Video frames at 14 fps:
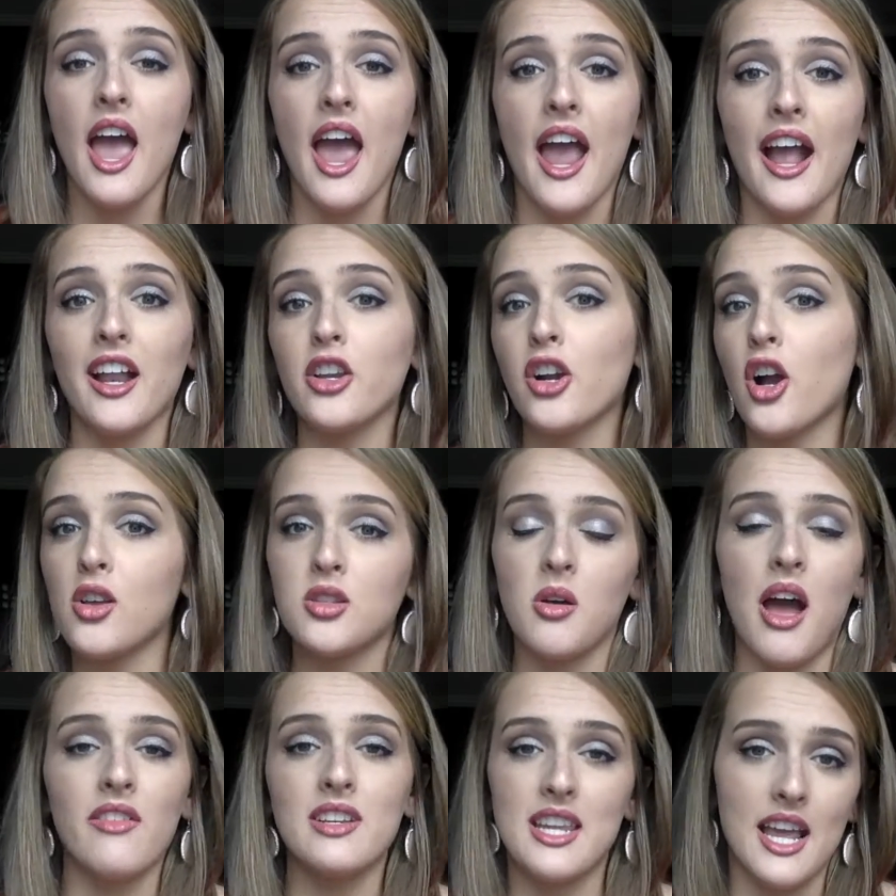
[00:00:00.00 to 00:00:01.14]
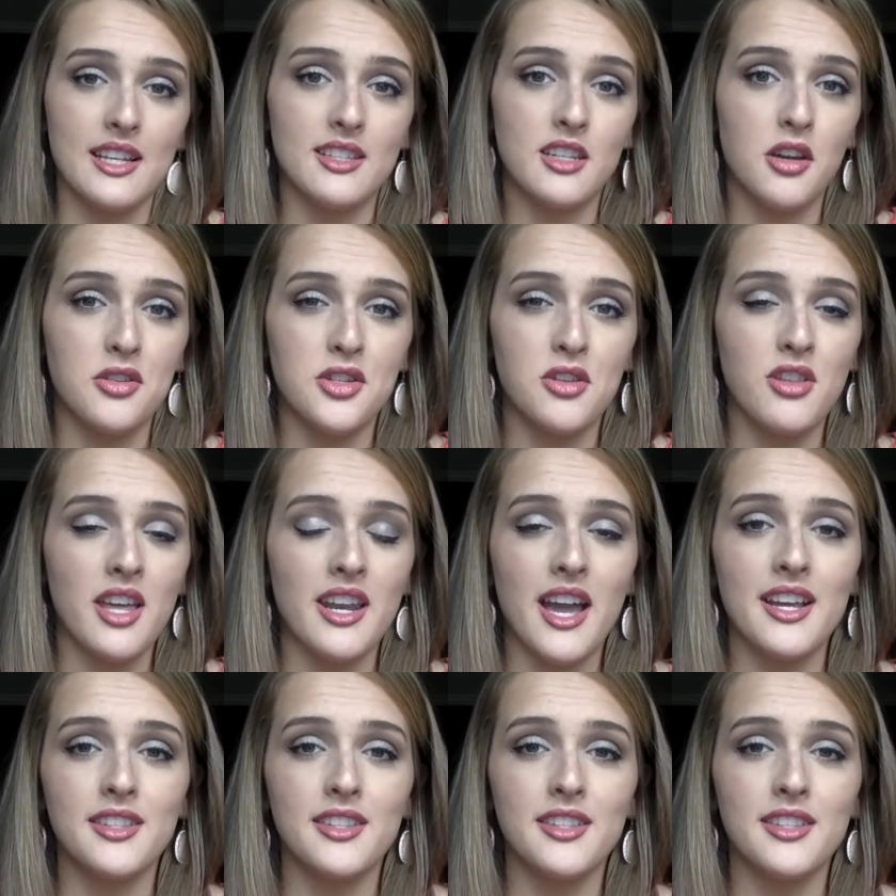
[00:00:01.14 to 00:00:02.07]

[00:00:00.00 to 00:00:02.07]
and you also have a dance to go to that night.